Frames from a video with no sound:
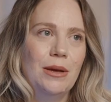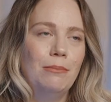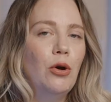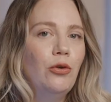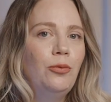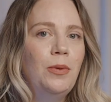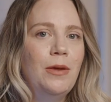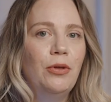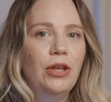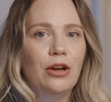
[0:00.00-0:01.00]
Most
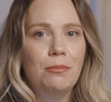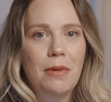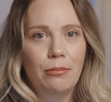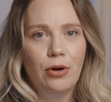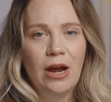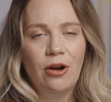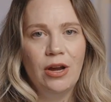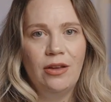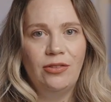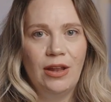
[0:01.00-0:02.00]
people hear member
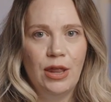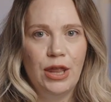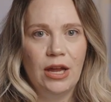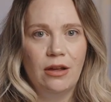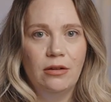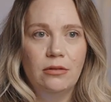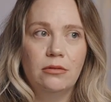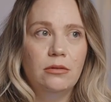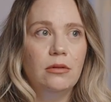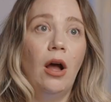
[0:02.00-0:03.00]
areas and think,
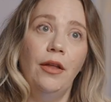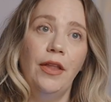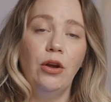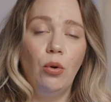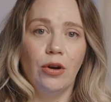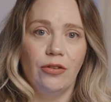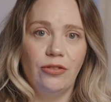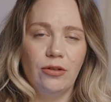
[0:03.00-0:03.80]
online course.